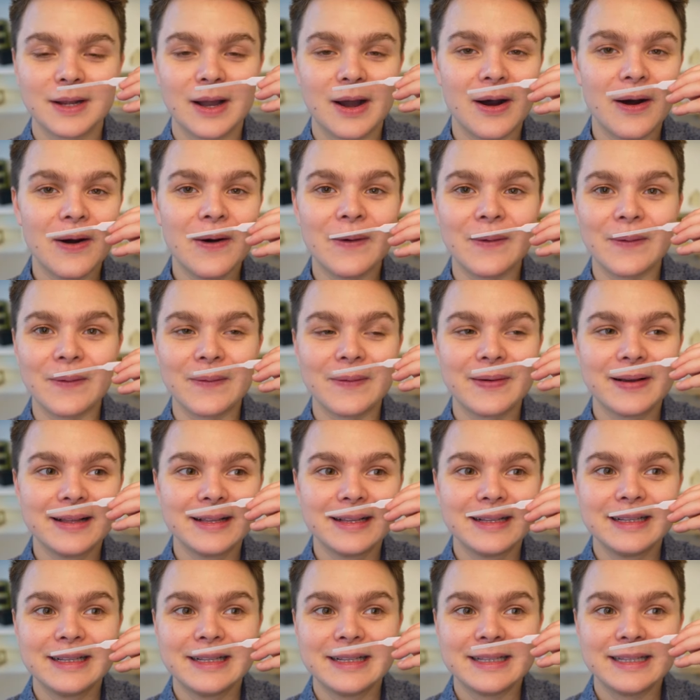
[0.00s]
Oh,
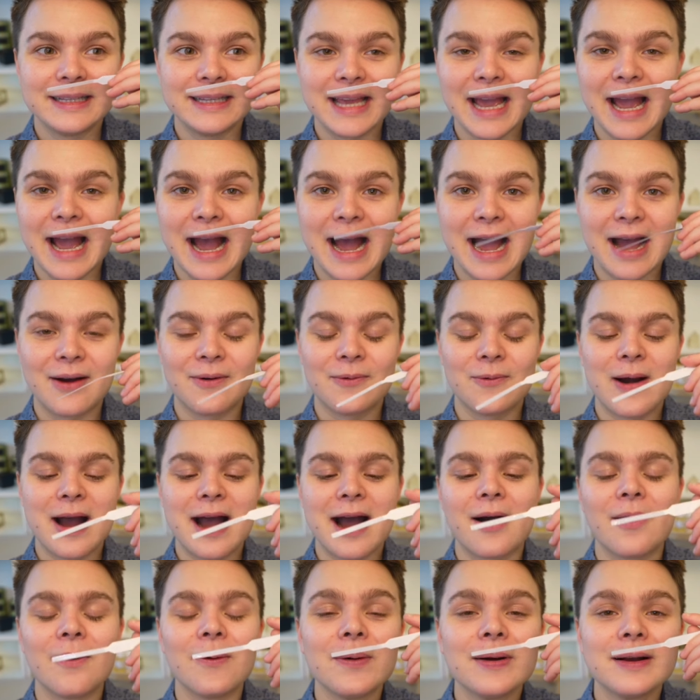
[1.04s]
yeah,
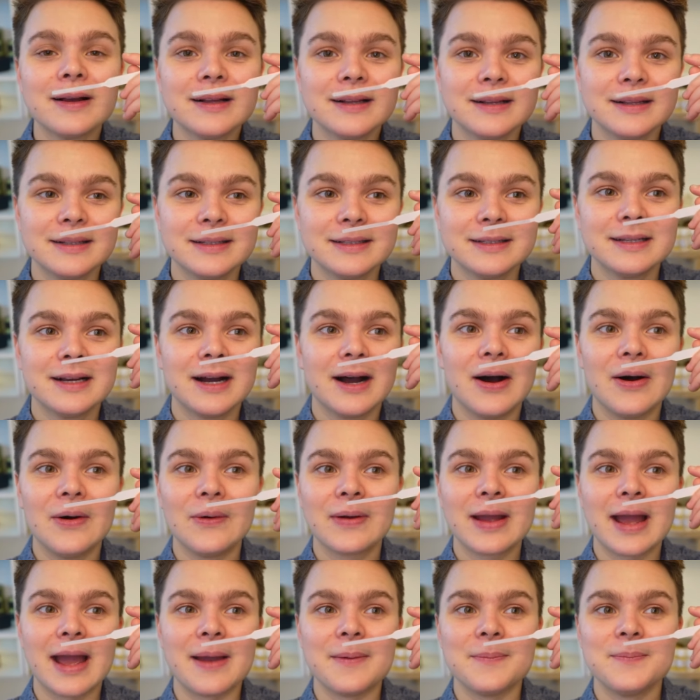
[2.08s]
wow.
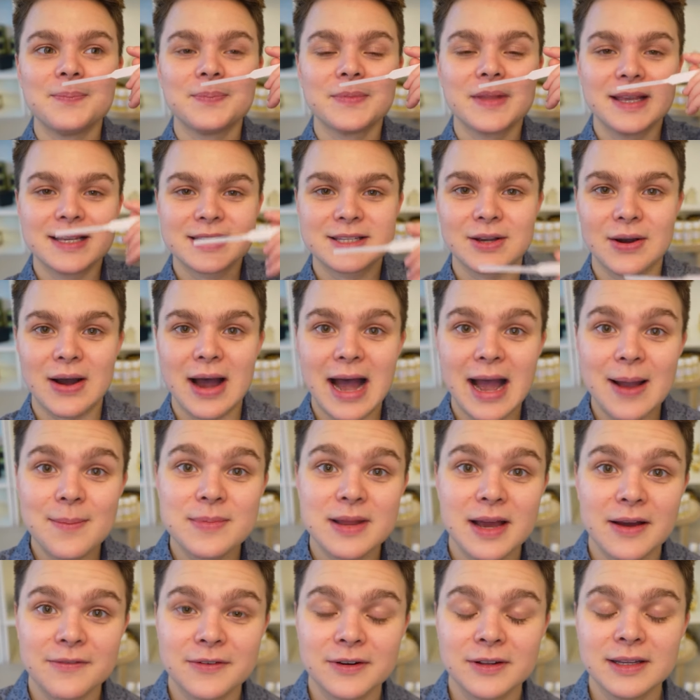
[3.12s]
Okay, so I'm
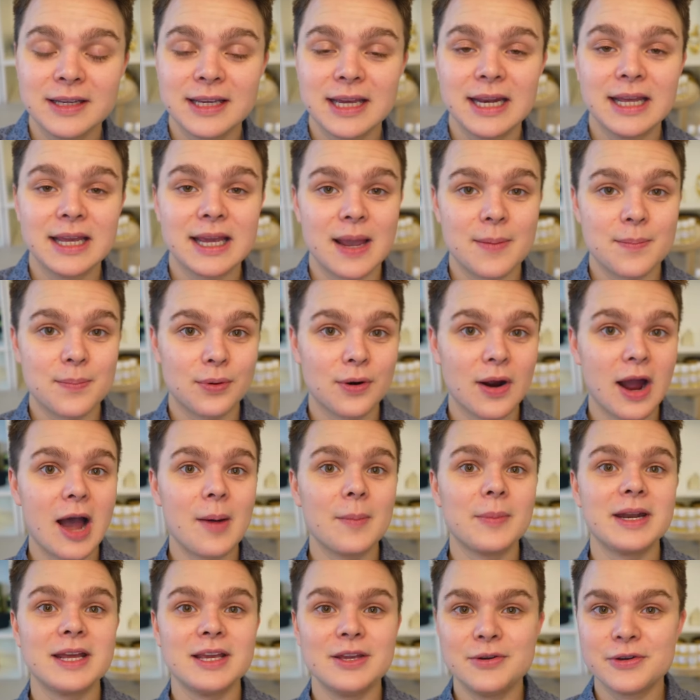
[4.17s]
definitely getting a
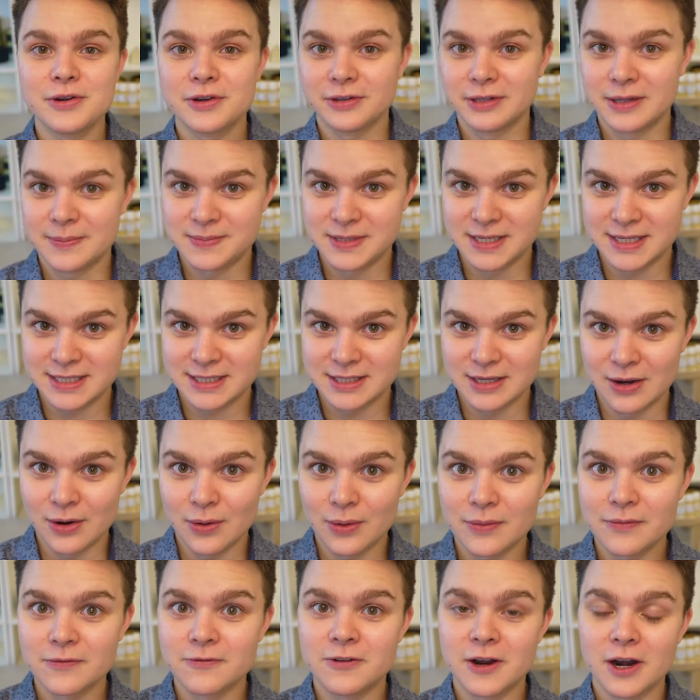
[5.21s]
prominent eucalyptus
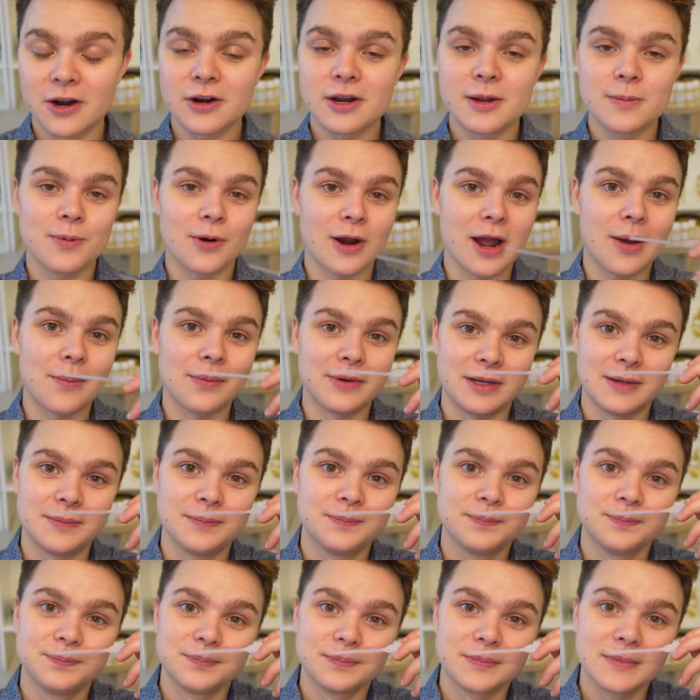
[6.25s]
note, very prominent
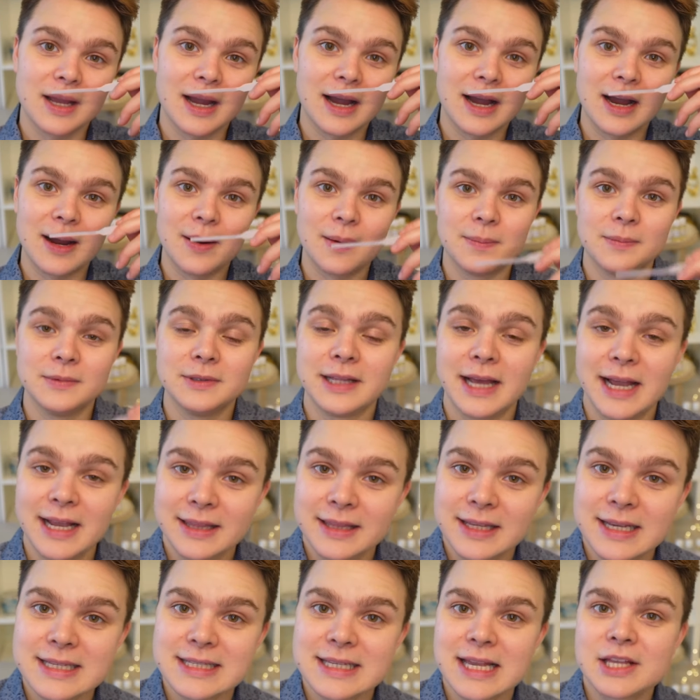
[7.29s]
um, like
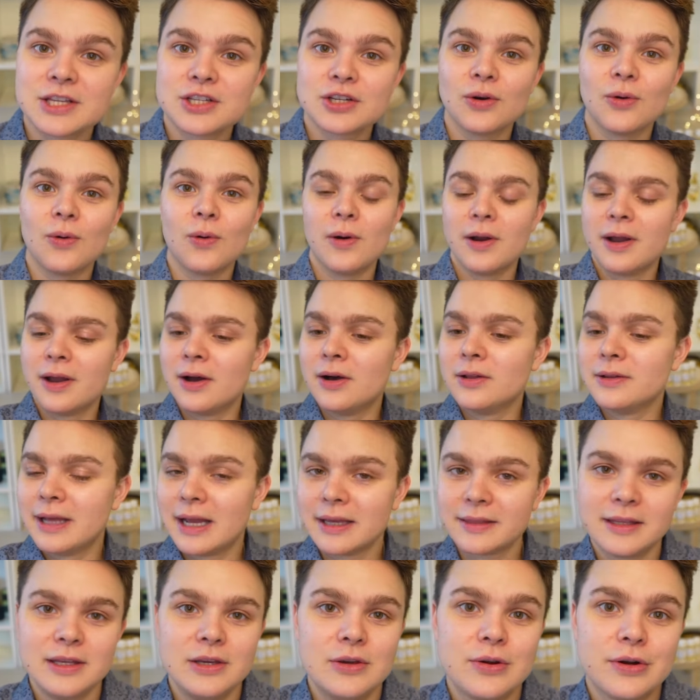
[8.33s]
the essential oil,
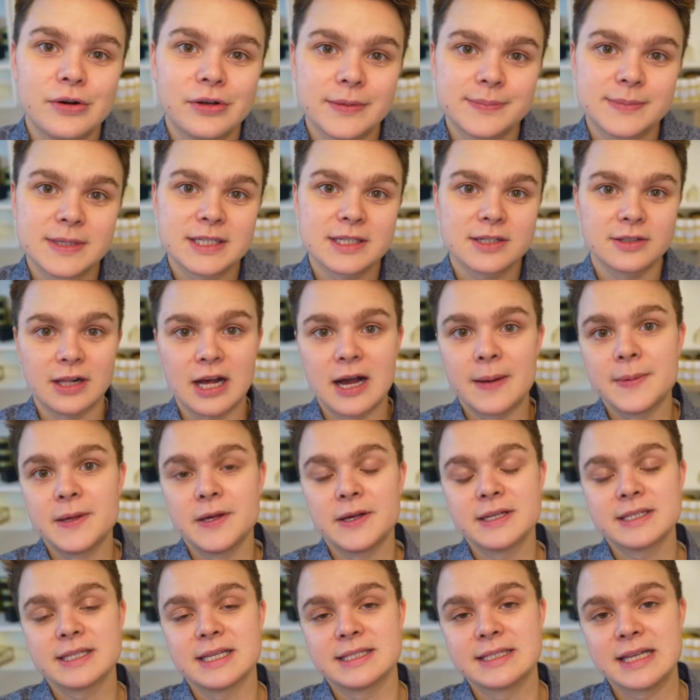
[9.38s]
like the eucalyptus
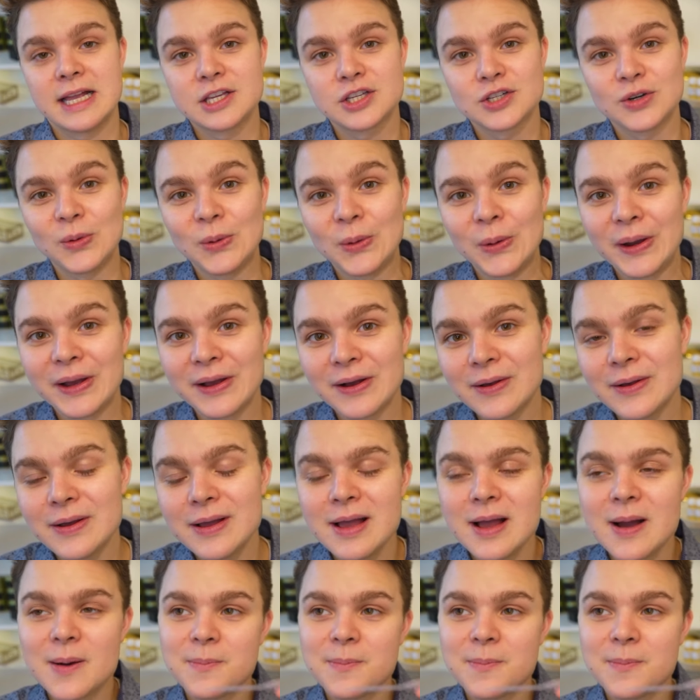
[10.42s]
globulus essential oil.